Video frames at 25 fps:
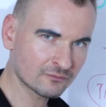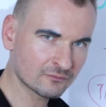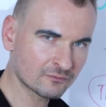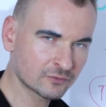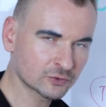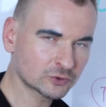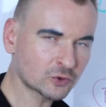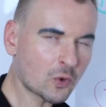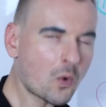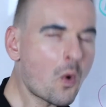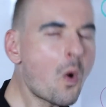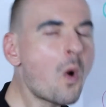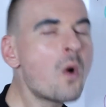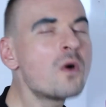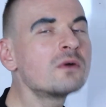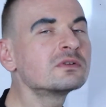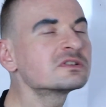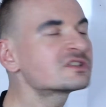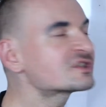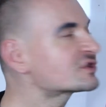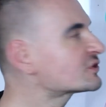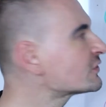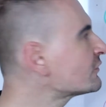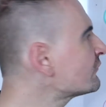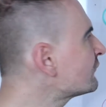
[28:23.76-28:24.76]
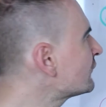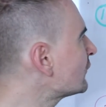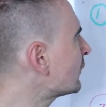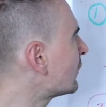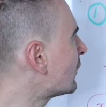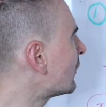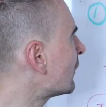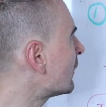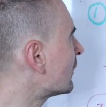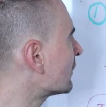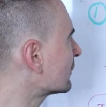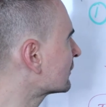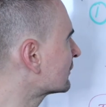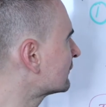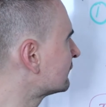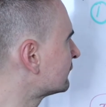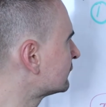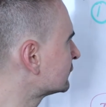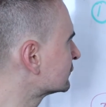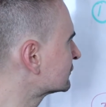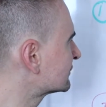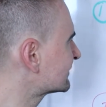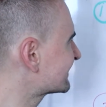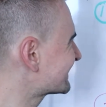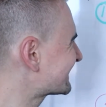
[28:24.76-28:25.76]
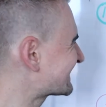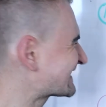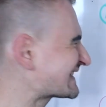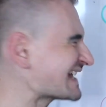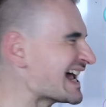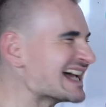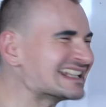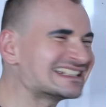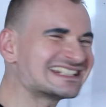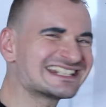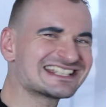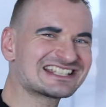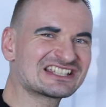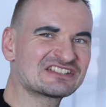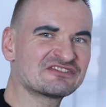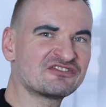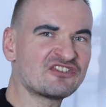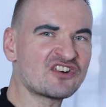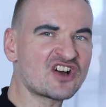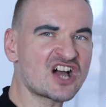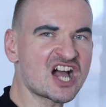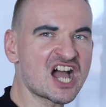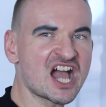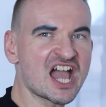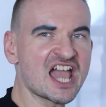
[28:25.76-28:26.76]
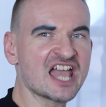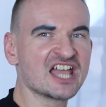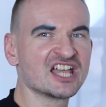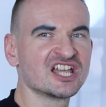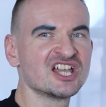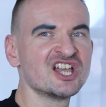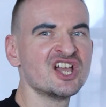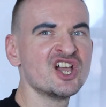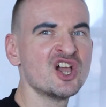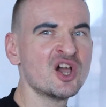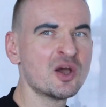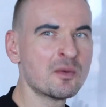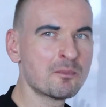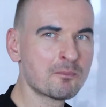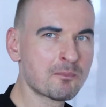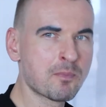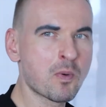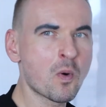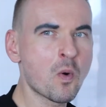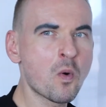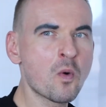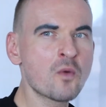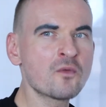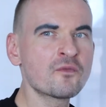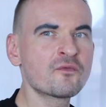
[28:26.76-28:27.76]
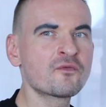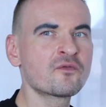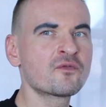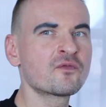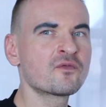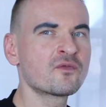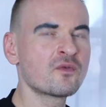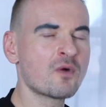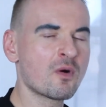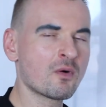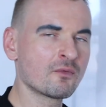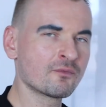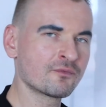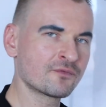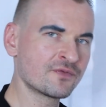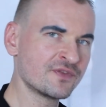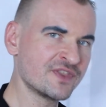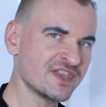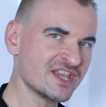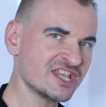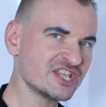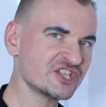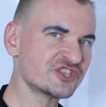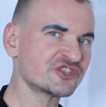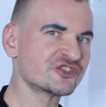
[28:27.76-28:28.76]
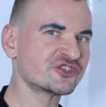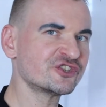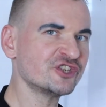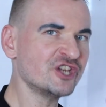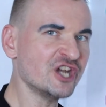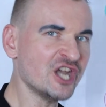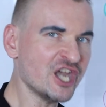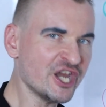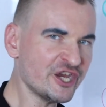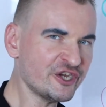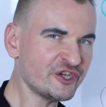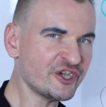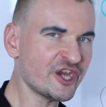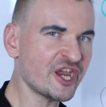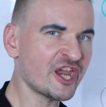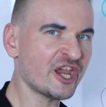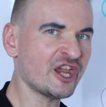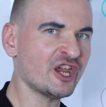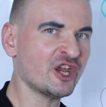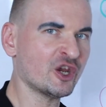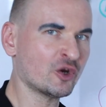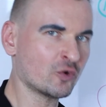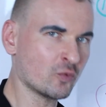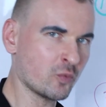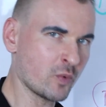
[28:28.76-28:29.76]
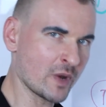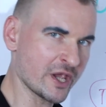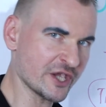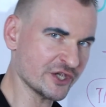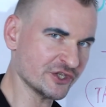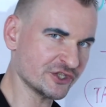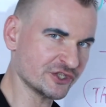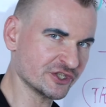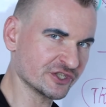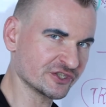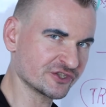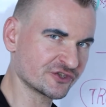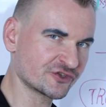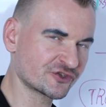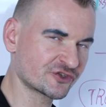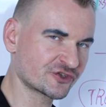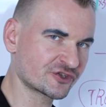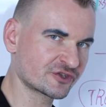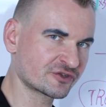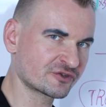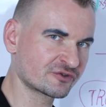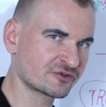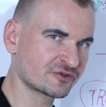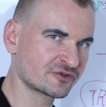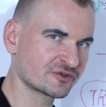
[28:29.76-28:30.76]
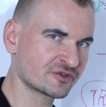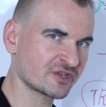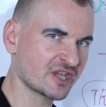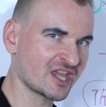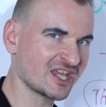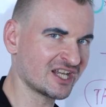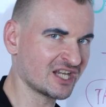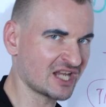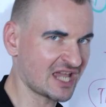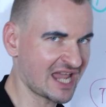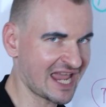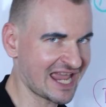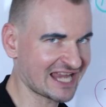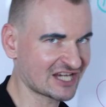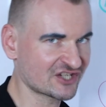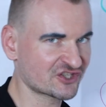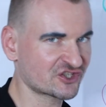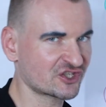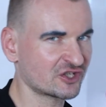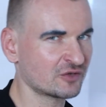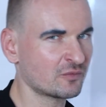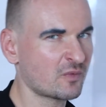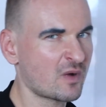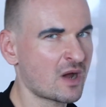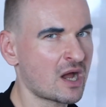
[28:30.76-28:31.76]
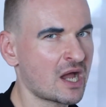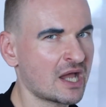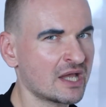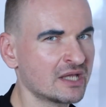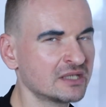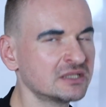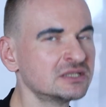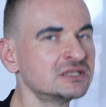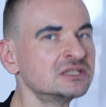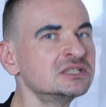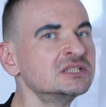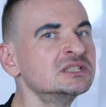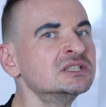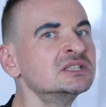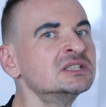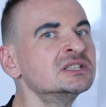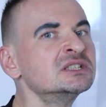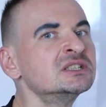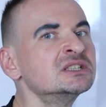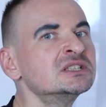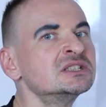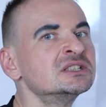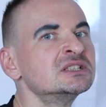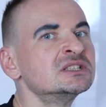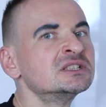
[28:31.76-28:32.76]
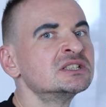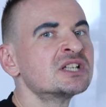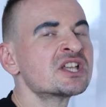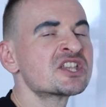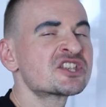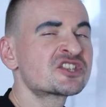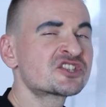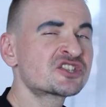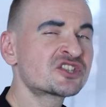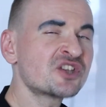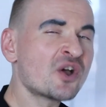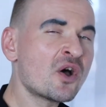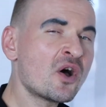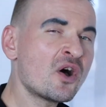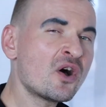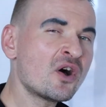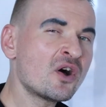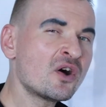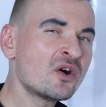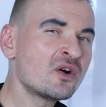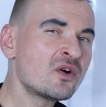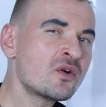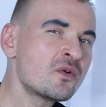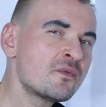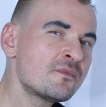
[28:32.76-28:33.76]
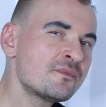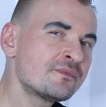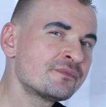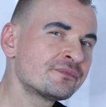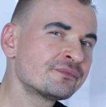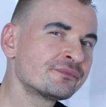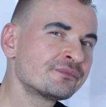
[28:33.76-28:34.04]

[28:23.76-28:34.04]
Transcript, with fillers: would also work, would satisfy both of these linear equations and x and y. So